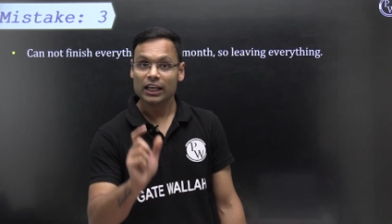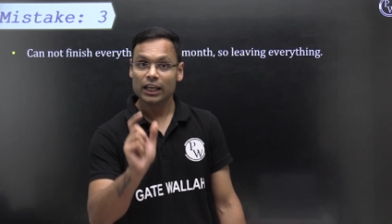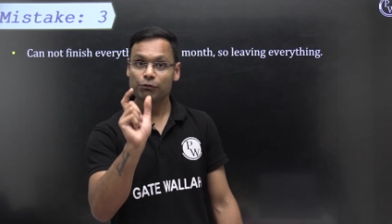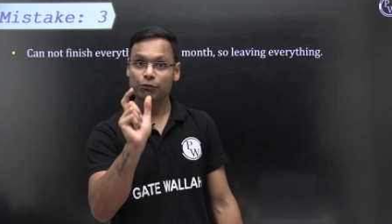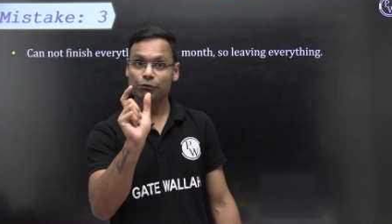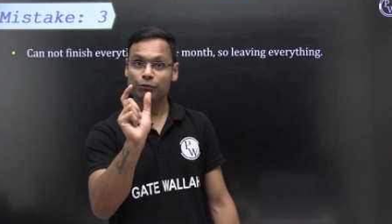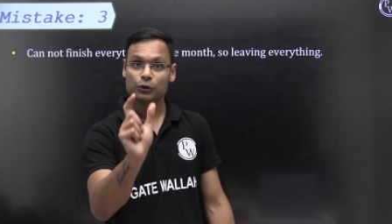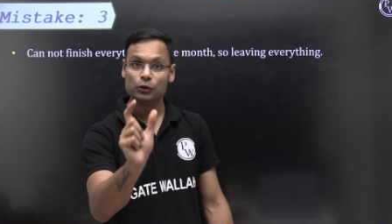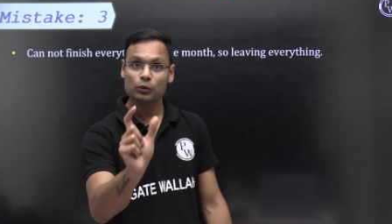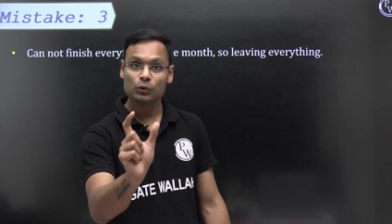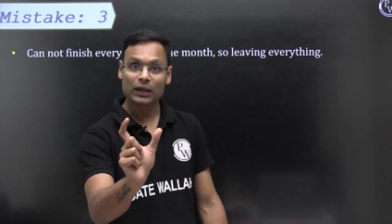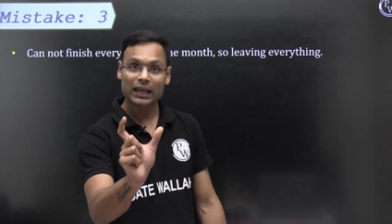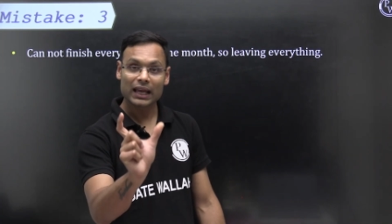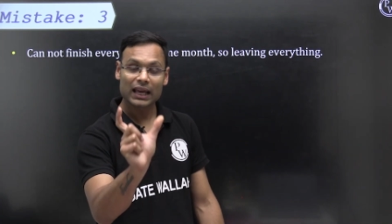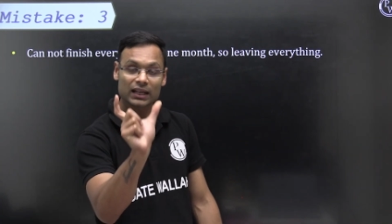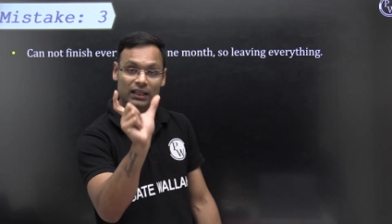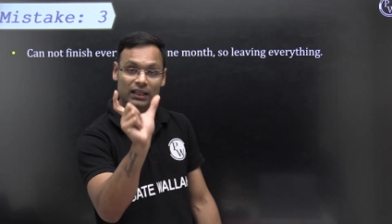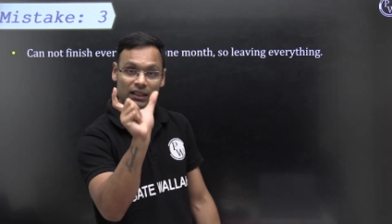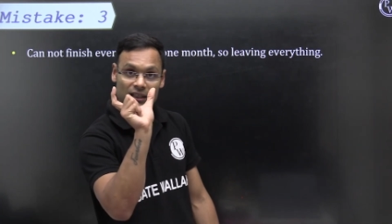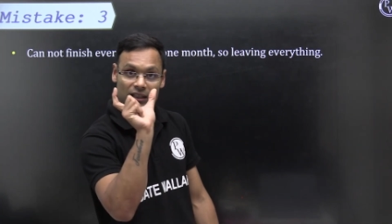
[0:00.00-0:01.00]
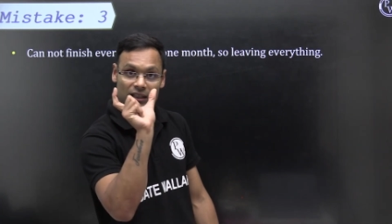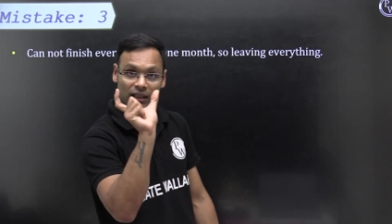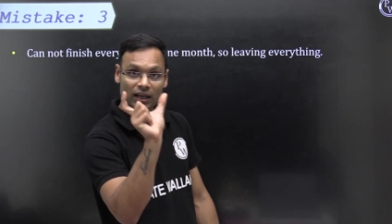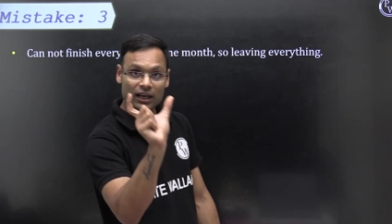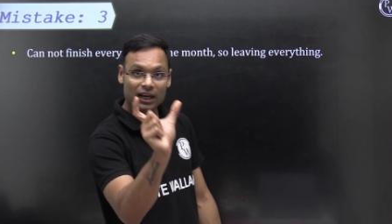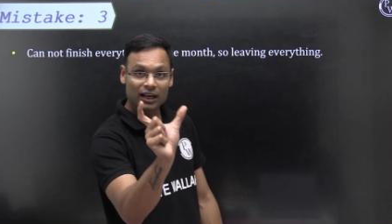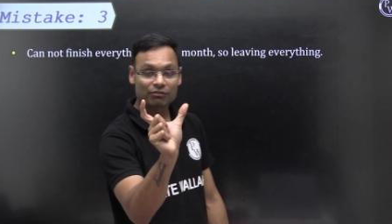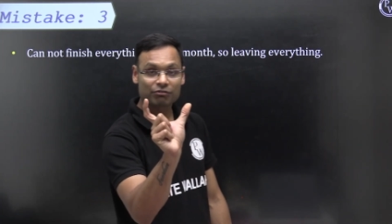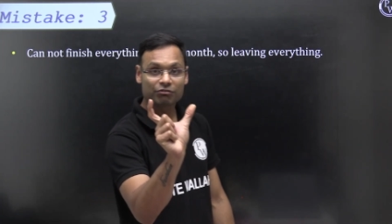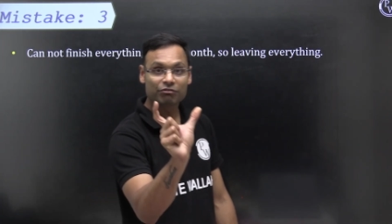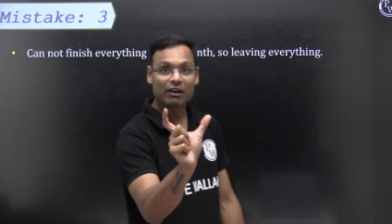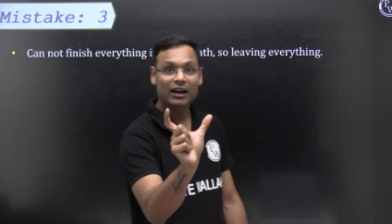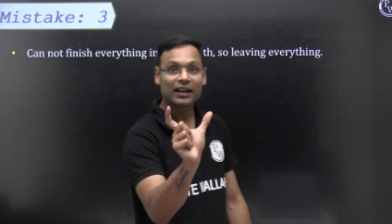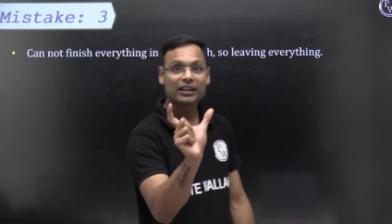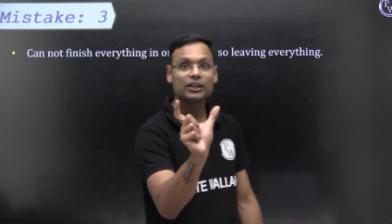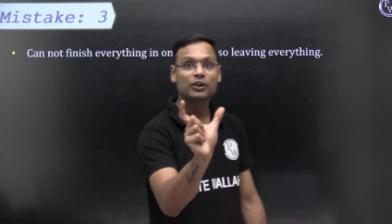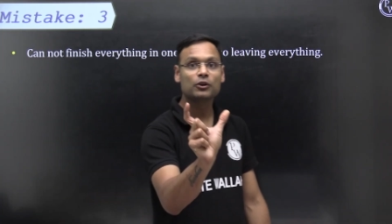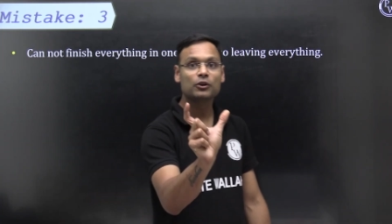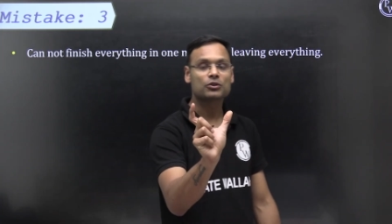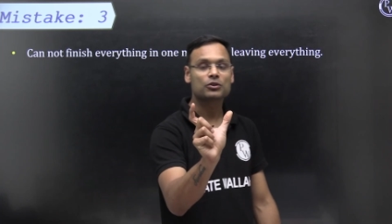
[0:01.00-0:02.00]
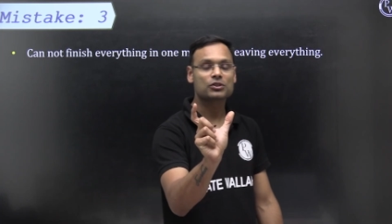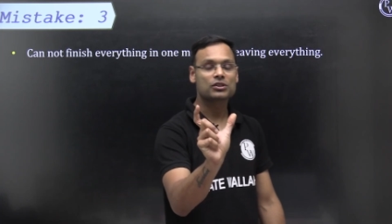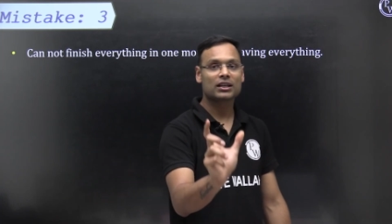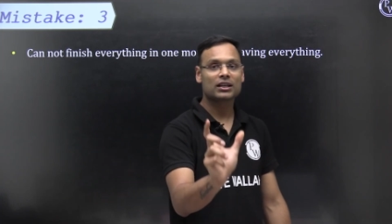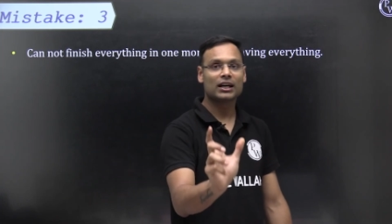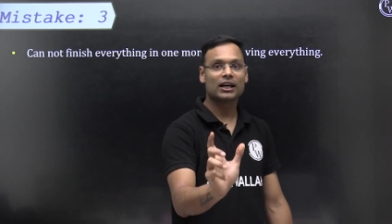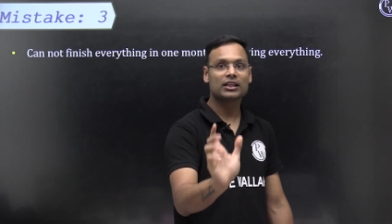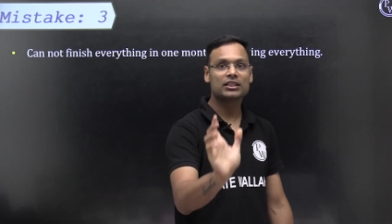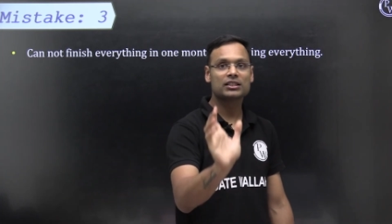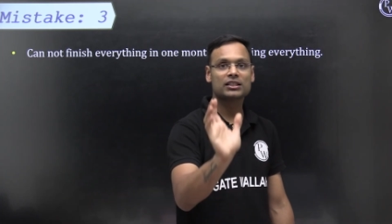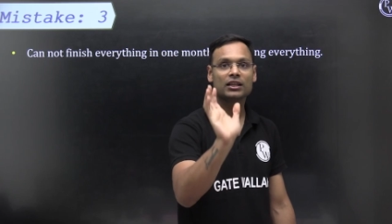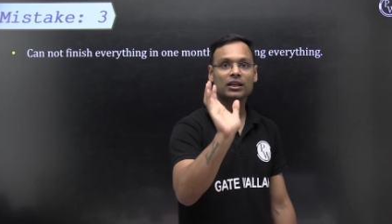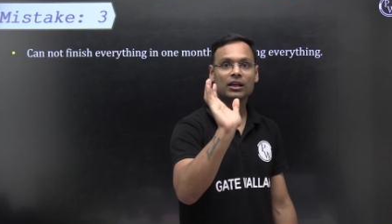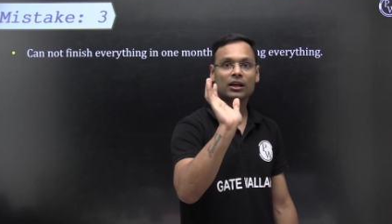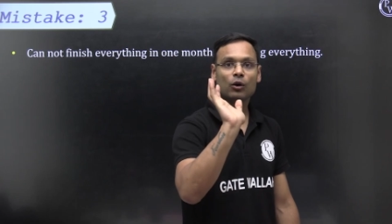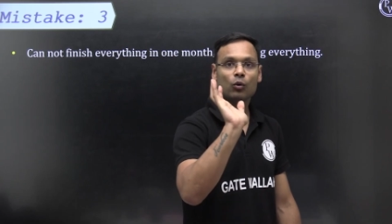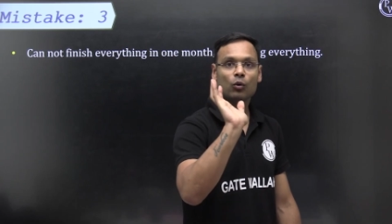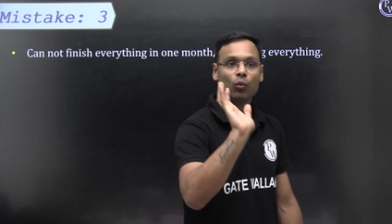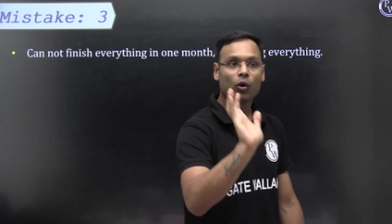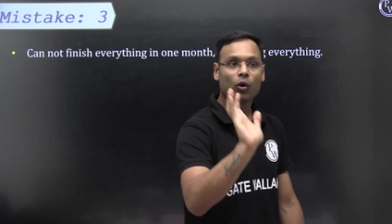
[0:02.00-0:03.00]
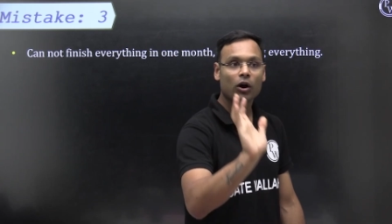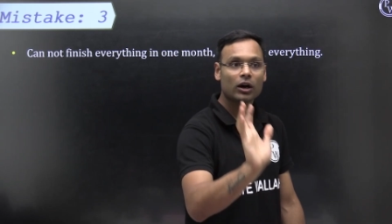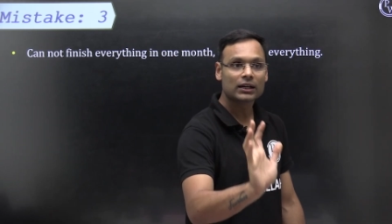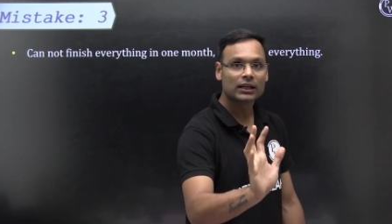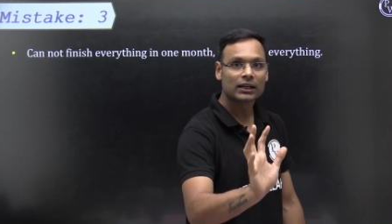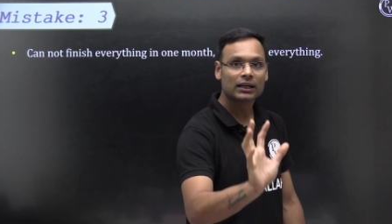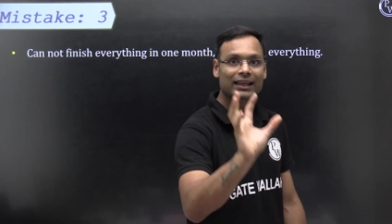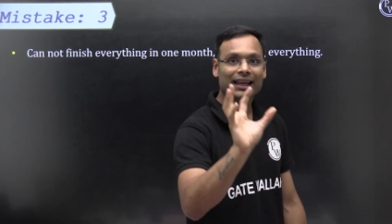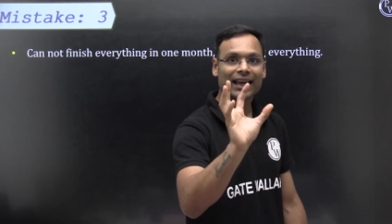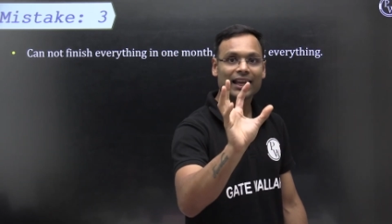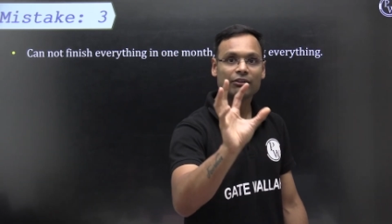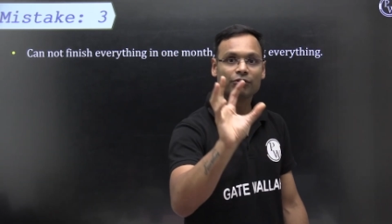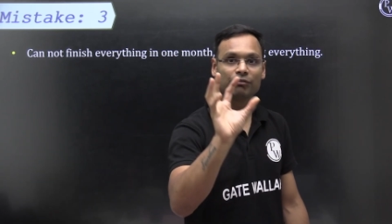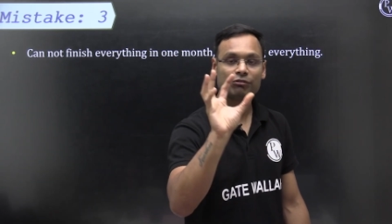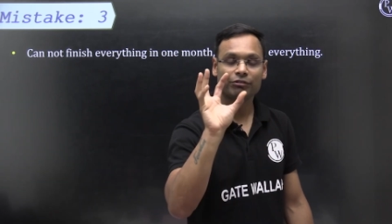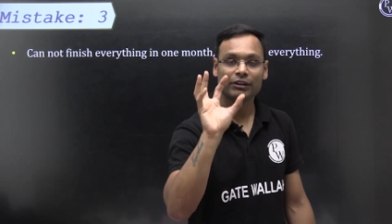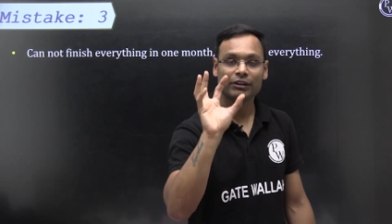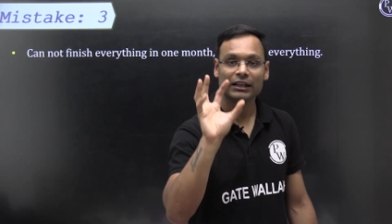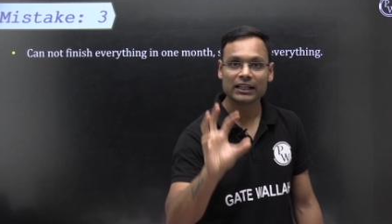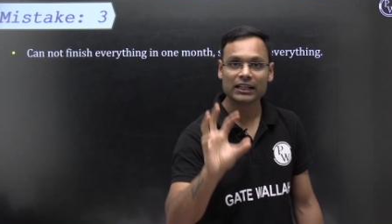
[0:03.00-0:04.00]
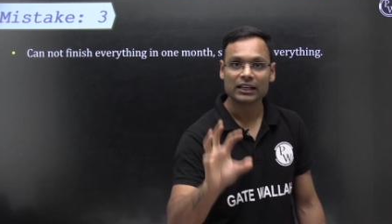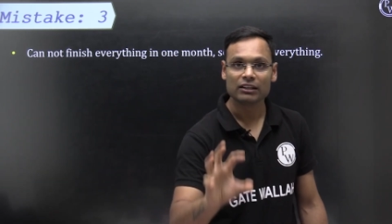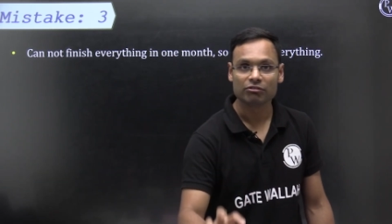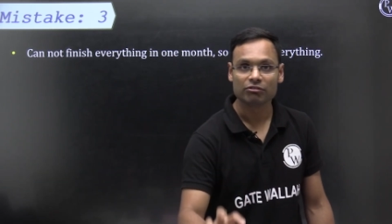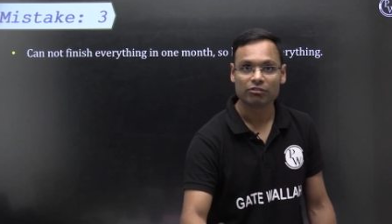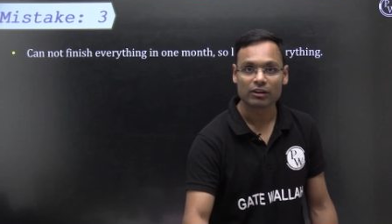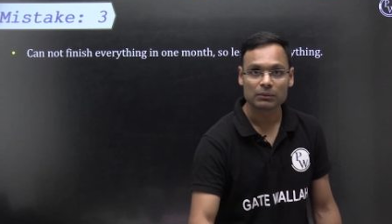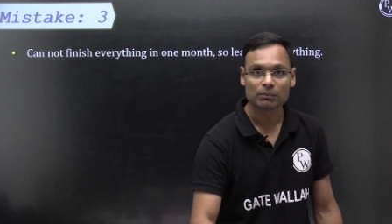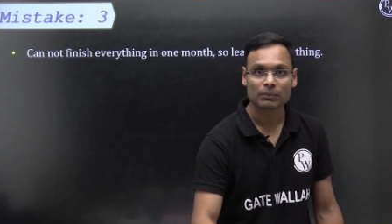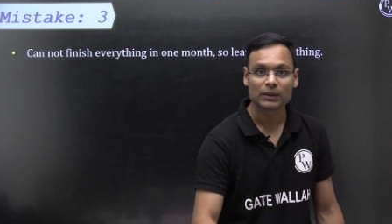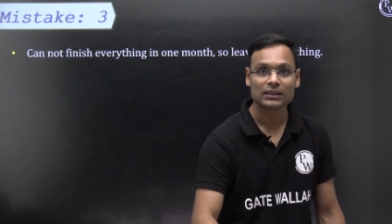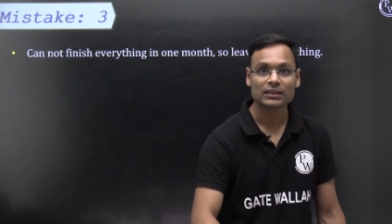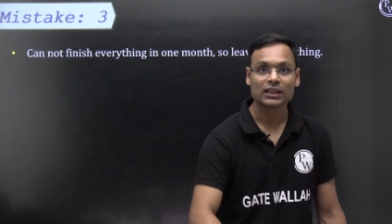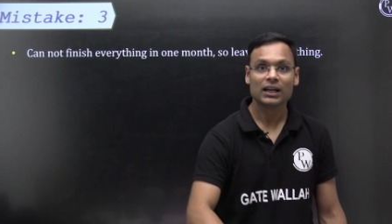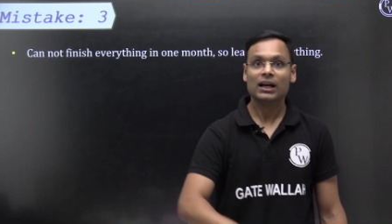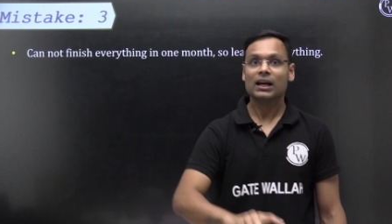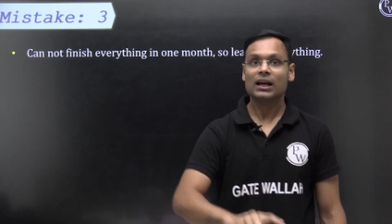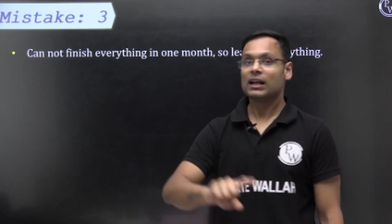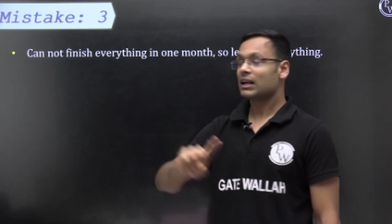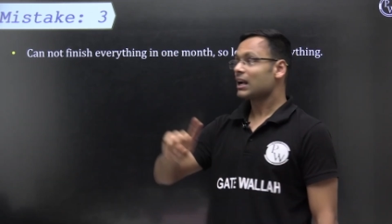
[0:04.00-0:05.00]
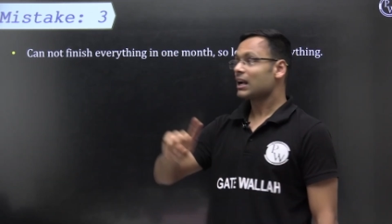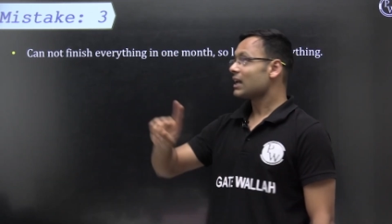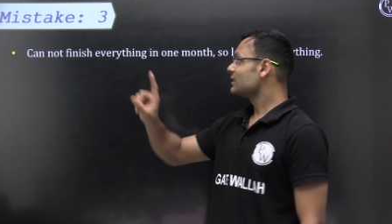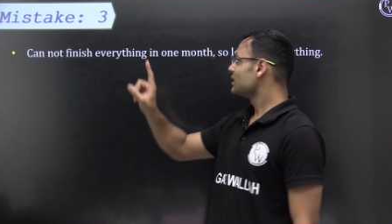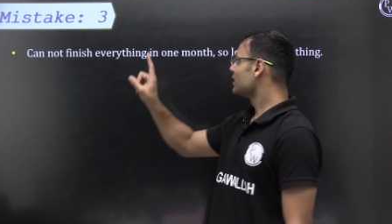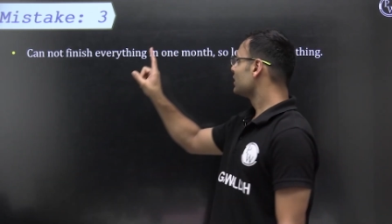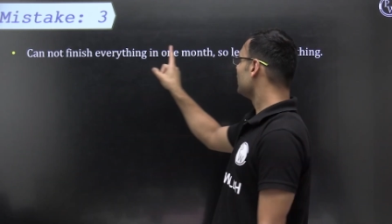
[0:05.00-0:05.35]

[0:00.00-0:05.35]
if you can confine your strategy what can fit in one month rather